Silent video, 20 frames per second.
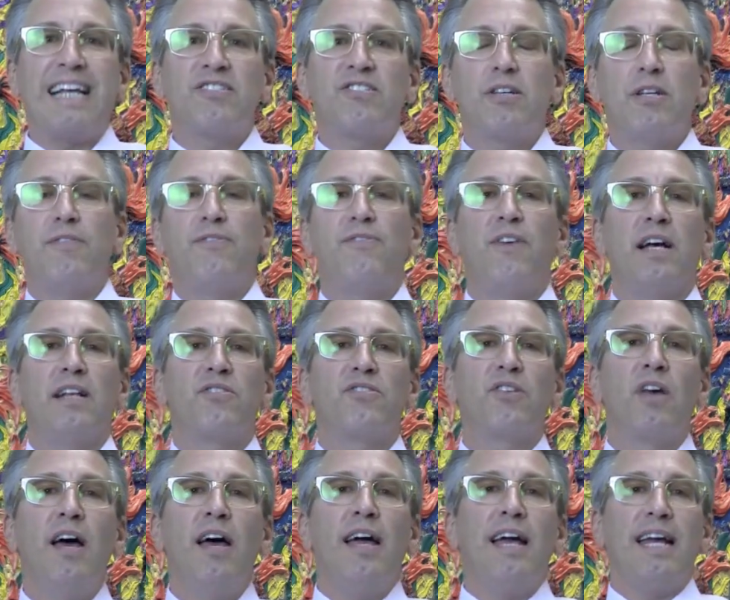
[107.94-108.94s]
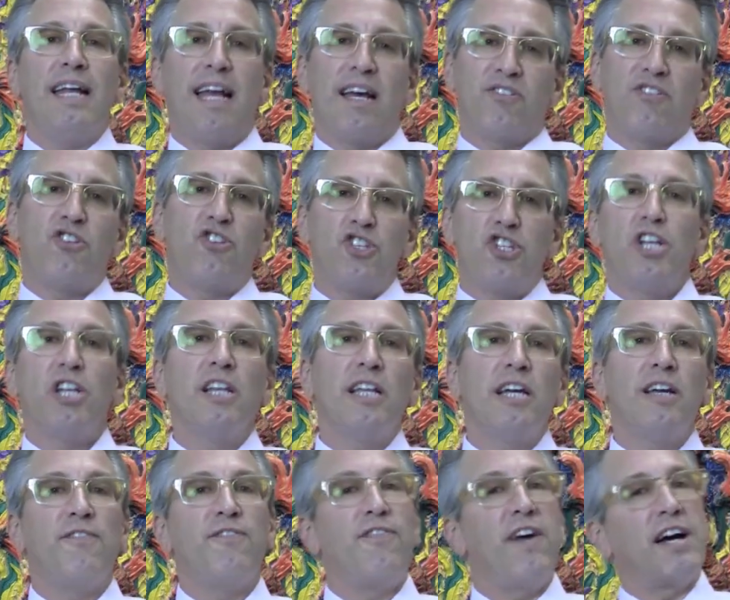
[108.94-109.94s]
that's a defense. It has a
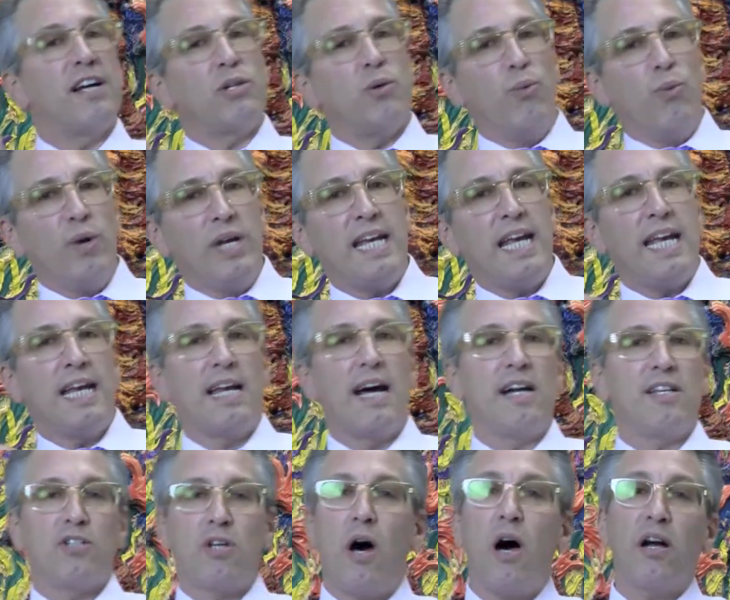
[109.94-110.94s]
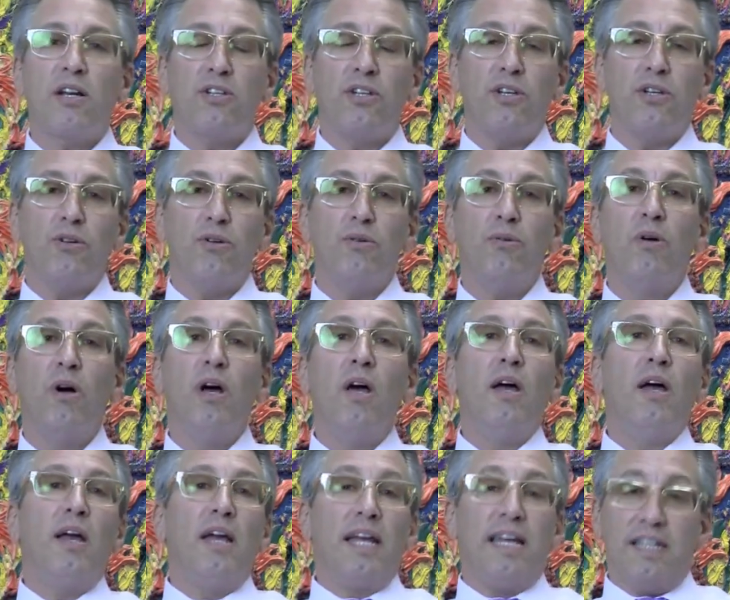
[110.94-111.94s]
chilling effect. We cannot talk to you
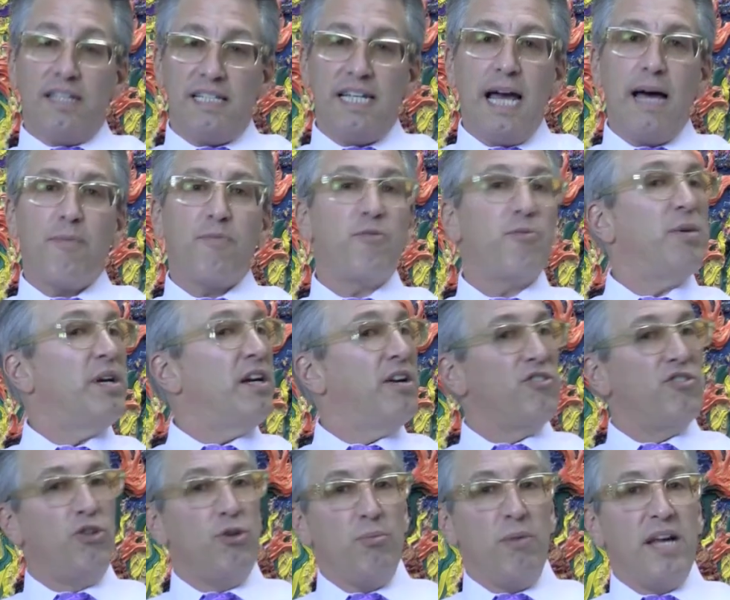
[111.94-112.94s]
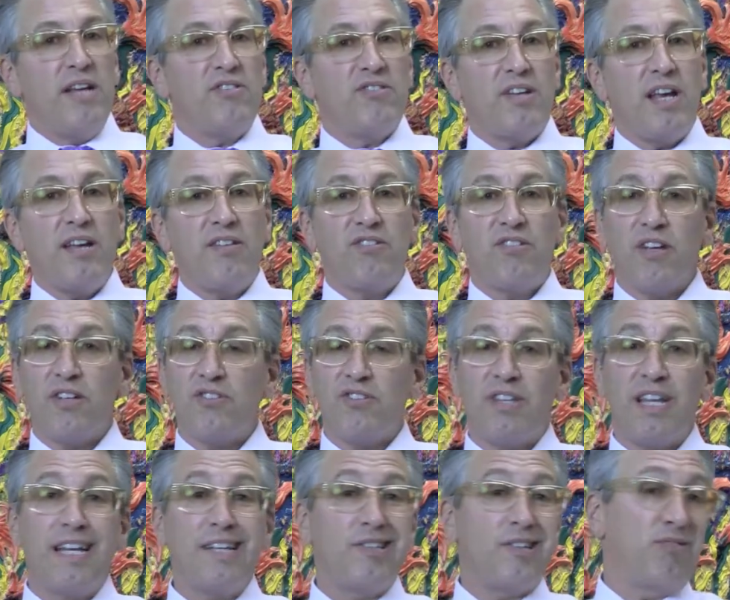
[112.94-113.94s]
in depth because you may say
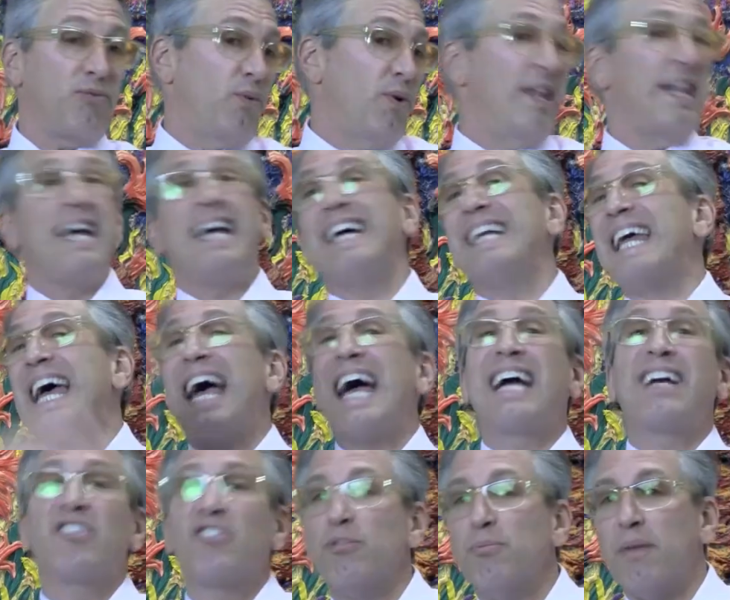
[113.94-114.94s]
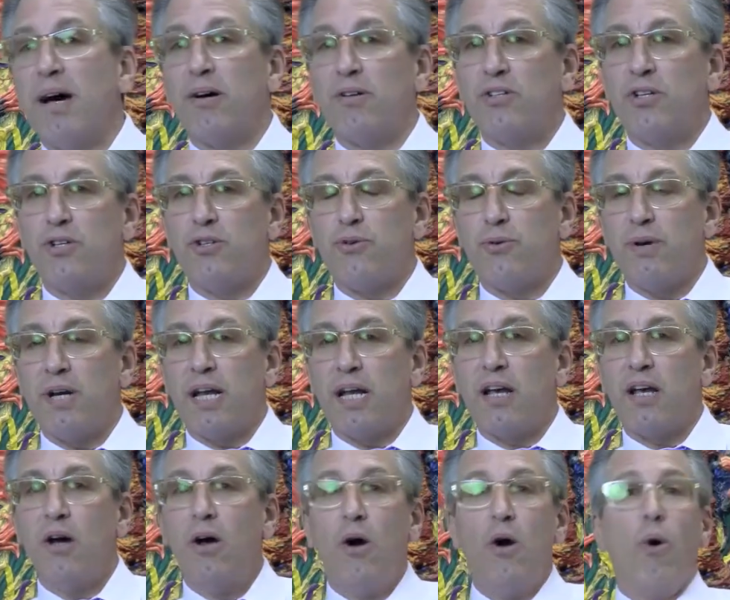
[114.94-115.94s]
such things as, well, I had X amount to
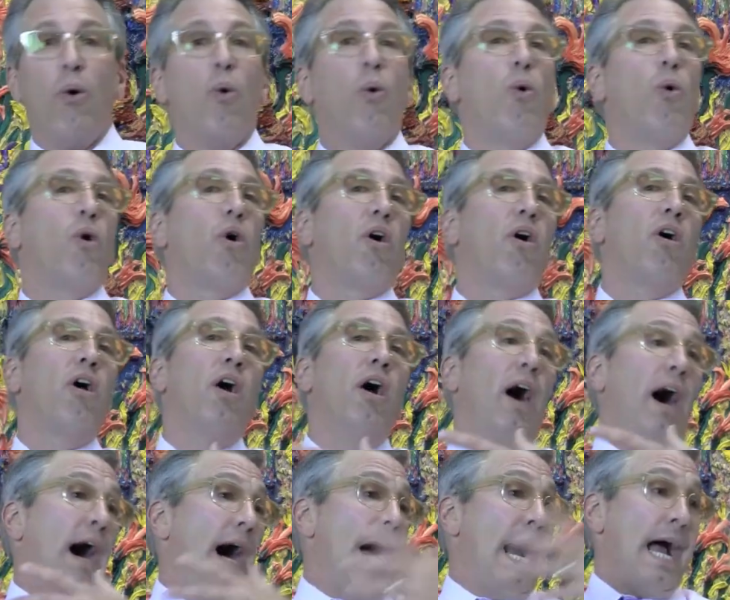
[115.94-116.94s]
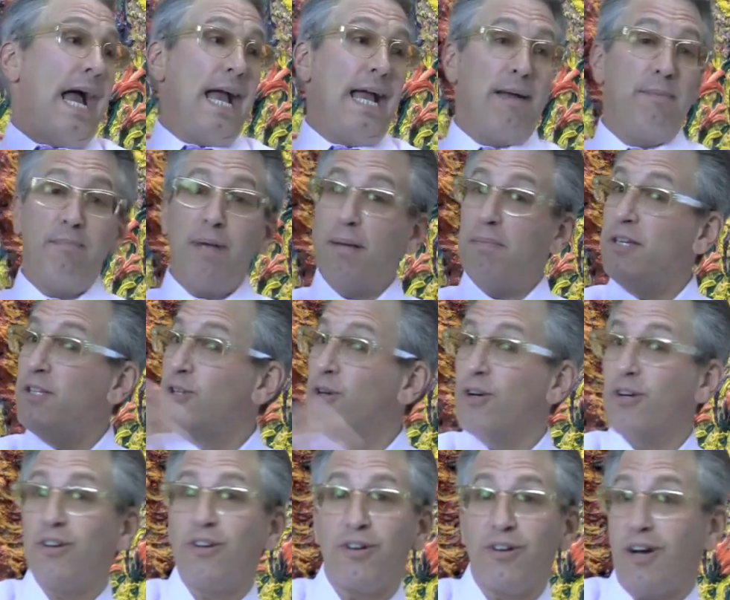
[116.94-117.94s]
drink, or I maybe
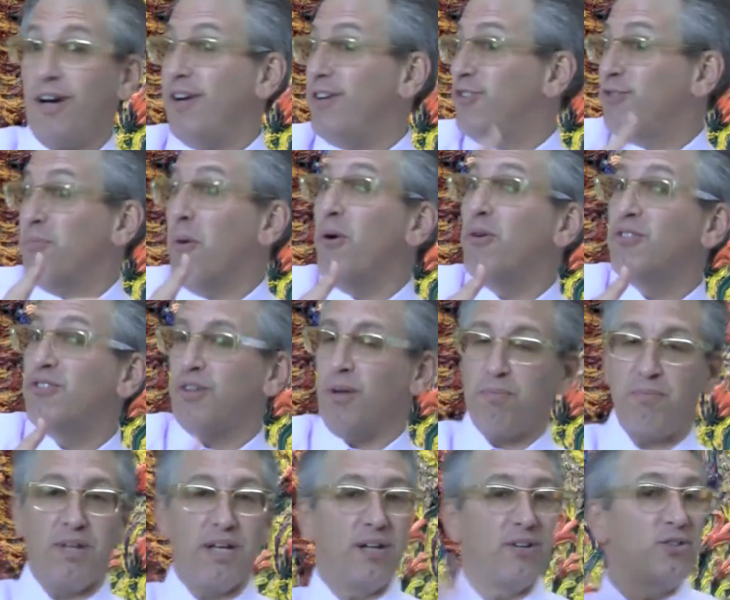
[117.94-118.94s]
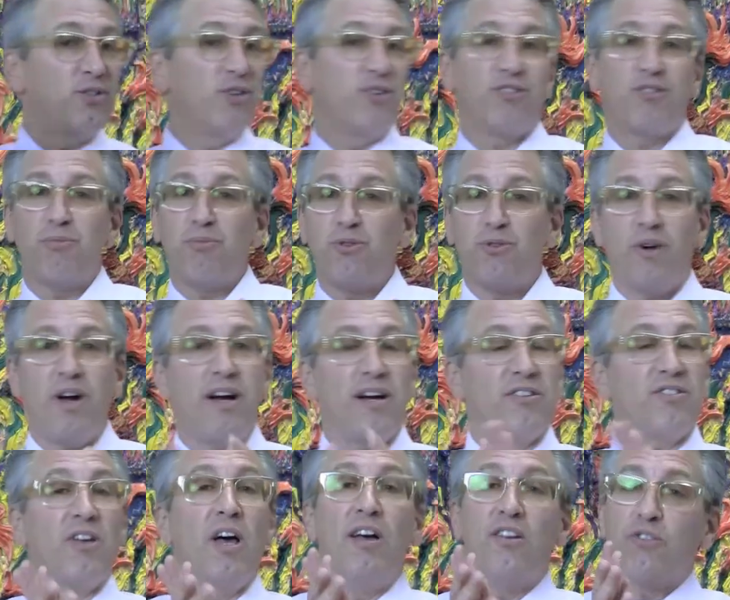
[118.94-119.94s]
smoked something or took some
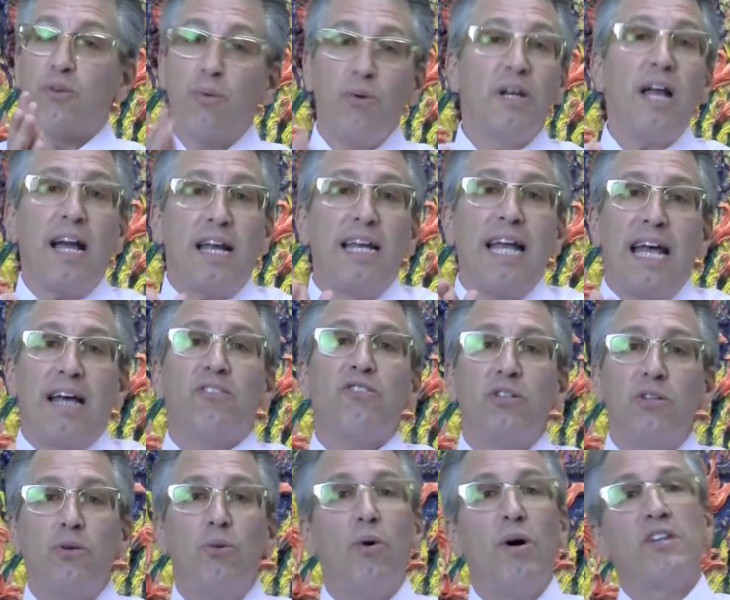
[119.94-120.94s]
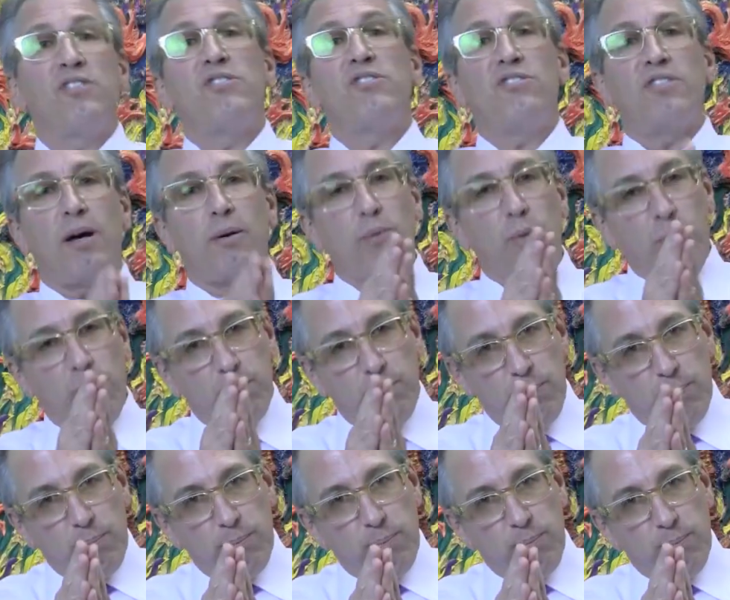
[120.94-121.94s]
drugs. So we're not going to ask you questions that will
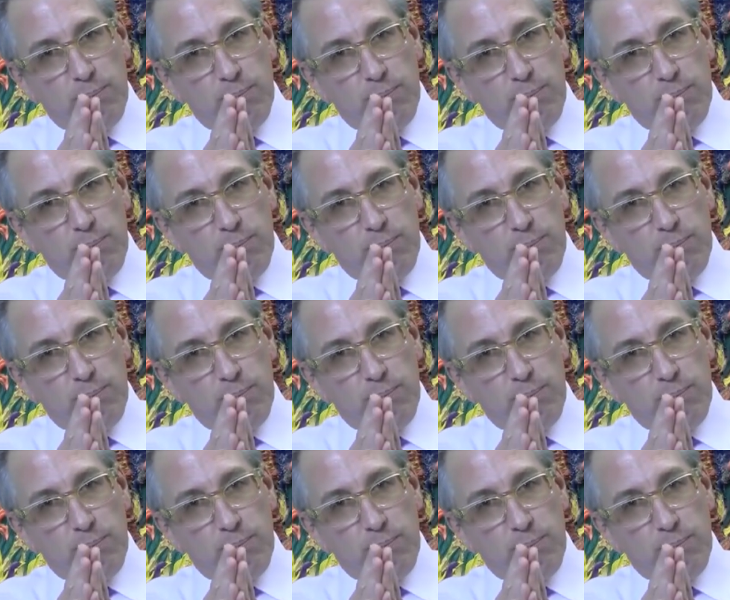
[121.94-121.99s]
